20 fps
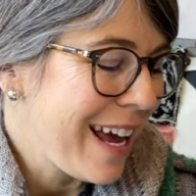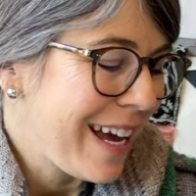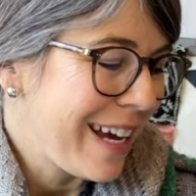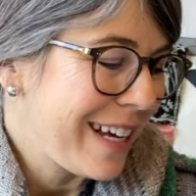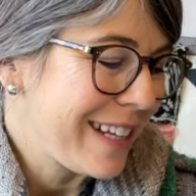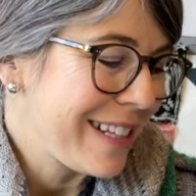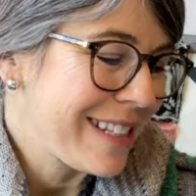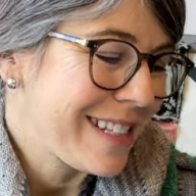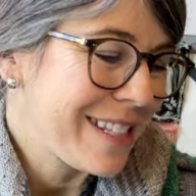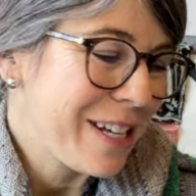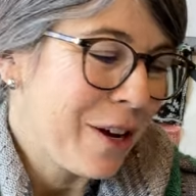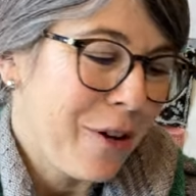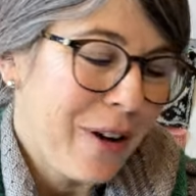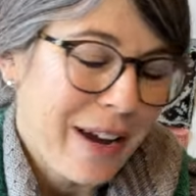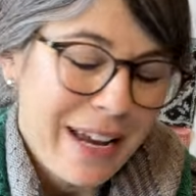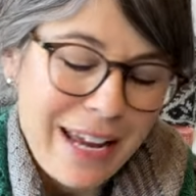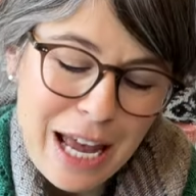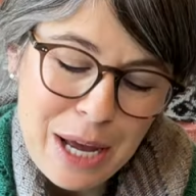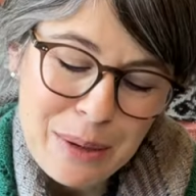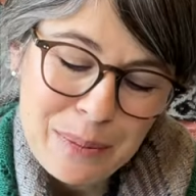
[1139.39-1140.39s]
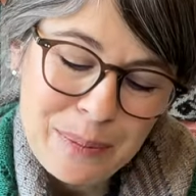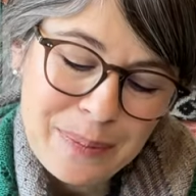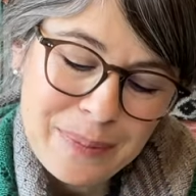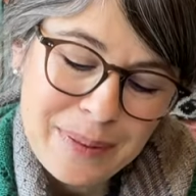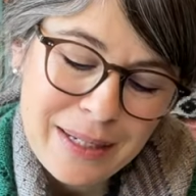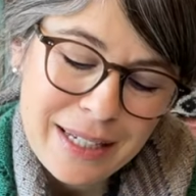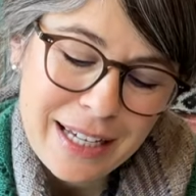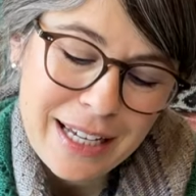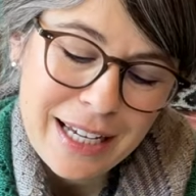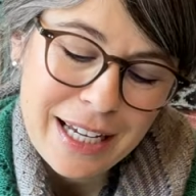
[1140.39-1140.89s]
and so I
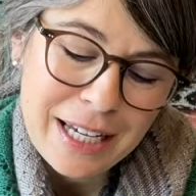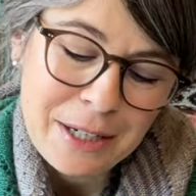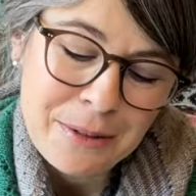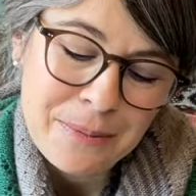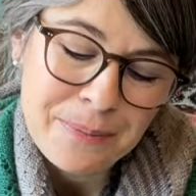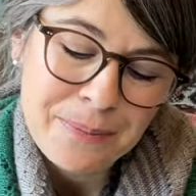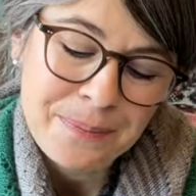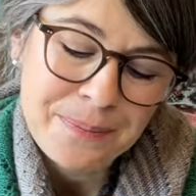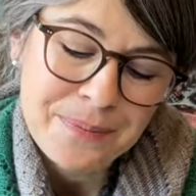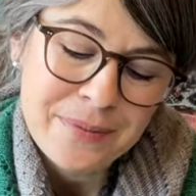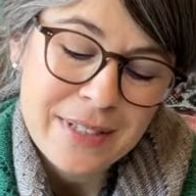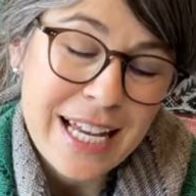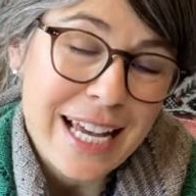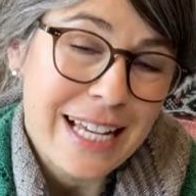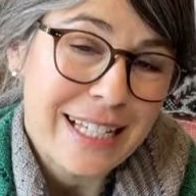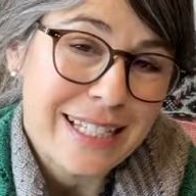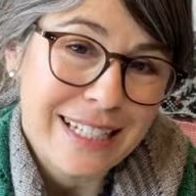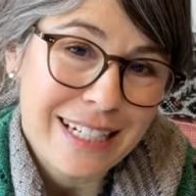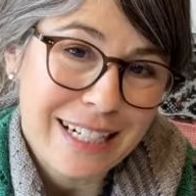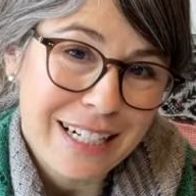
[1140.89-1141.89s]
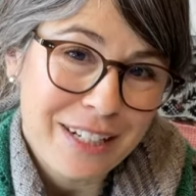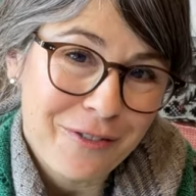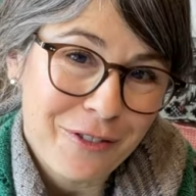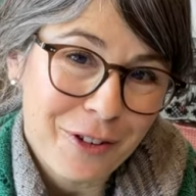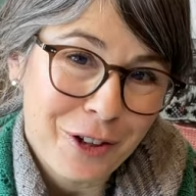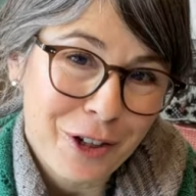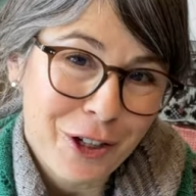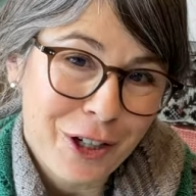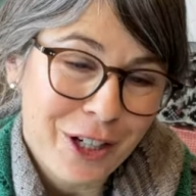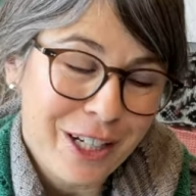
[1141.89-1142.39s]
am um, test knitting
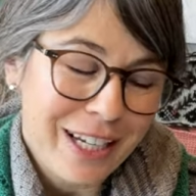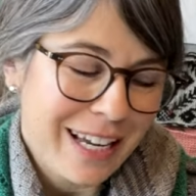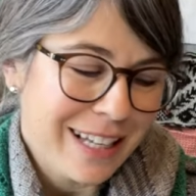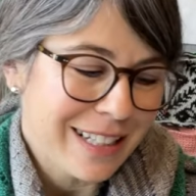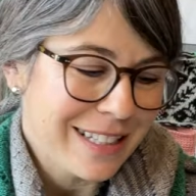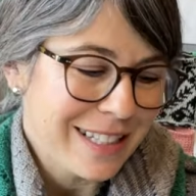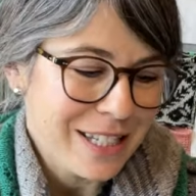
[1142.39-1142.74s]
for her again.